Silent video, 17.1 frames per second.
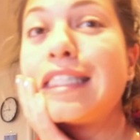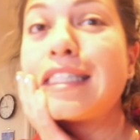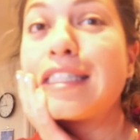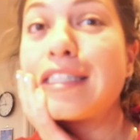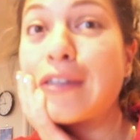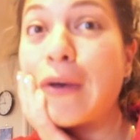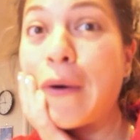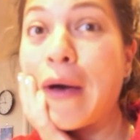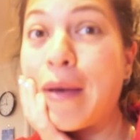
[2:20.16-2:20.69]

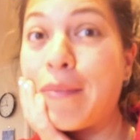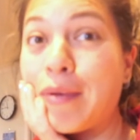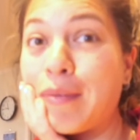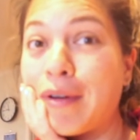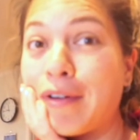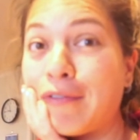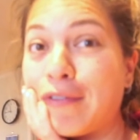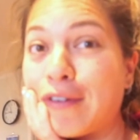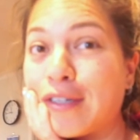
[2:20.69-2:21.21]
So happy,
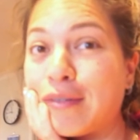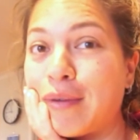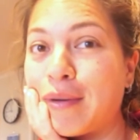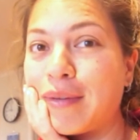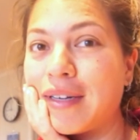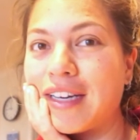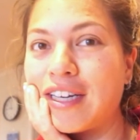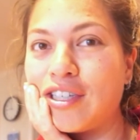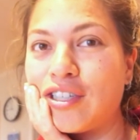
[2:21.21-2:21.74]
my first
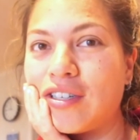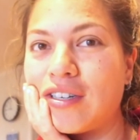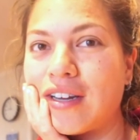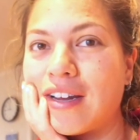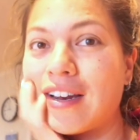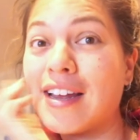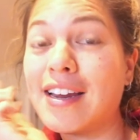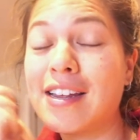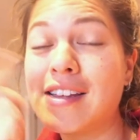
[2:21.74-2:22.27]
publication.
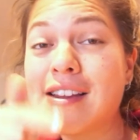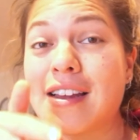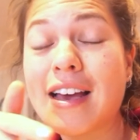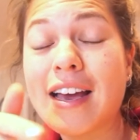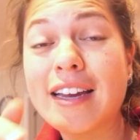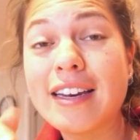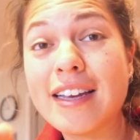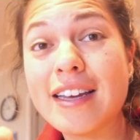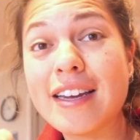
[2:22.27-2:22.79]
And I
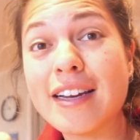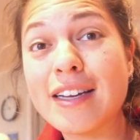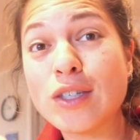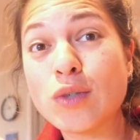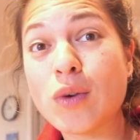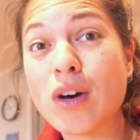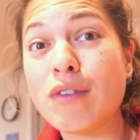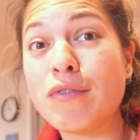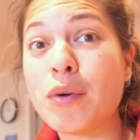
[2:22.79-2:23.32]
need it as
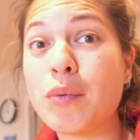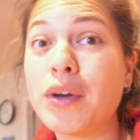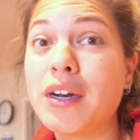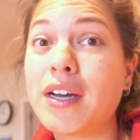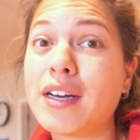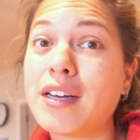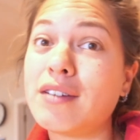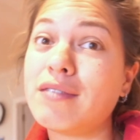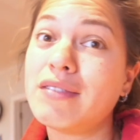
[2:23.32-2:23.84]
well if I want to
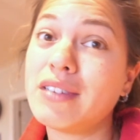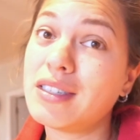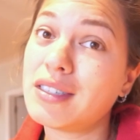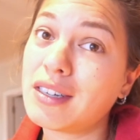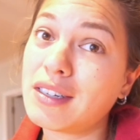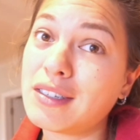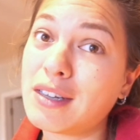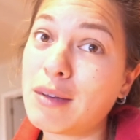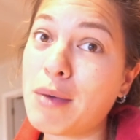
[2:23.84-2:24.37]
get a
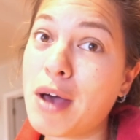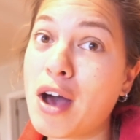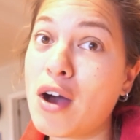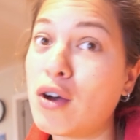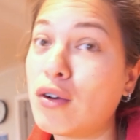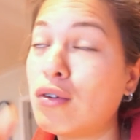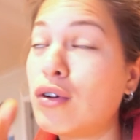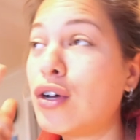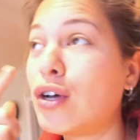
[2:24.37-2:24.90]
visa
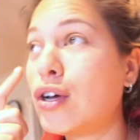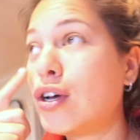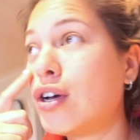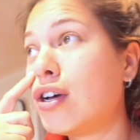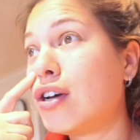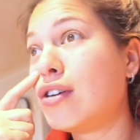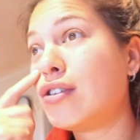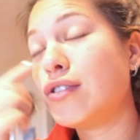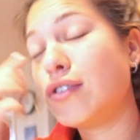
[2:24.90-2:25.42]
somehow
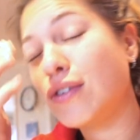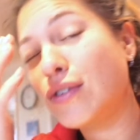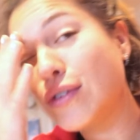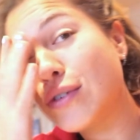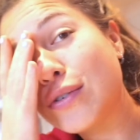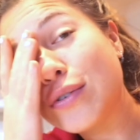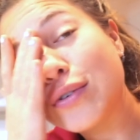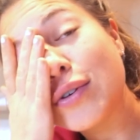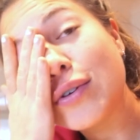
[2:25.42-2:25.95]

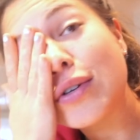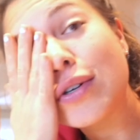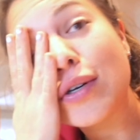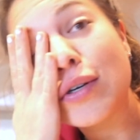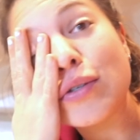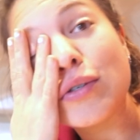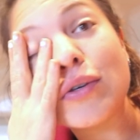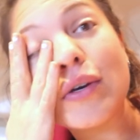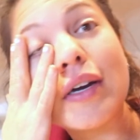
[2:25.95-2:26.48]
to
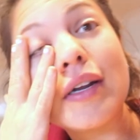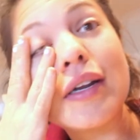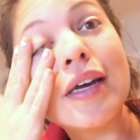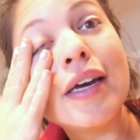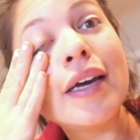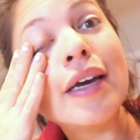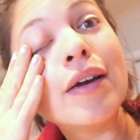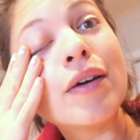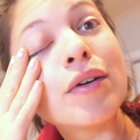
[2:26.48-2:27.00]
go to
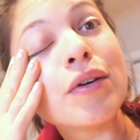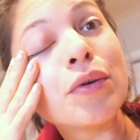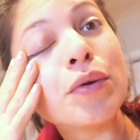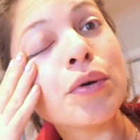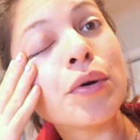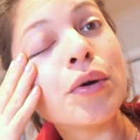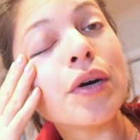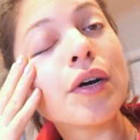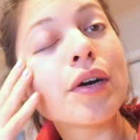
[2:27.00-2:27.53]
LA or New
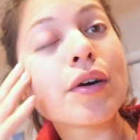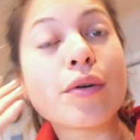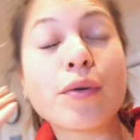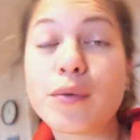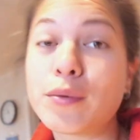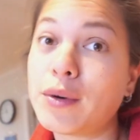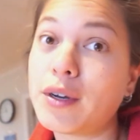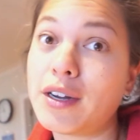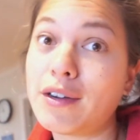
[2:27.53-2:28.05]
York or
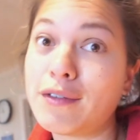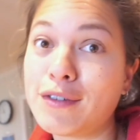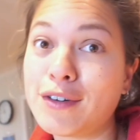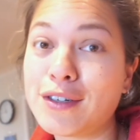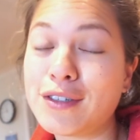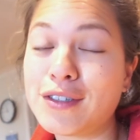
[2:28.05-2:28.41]
whatever.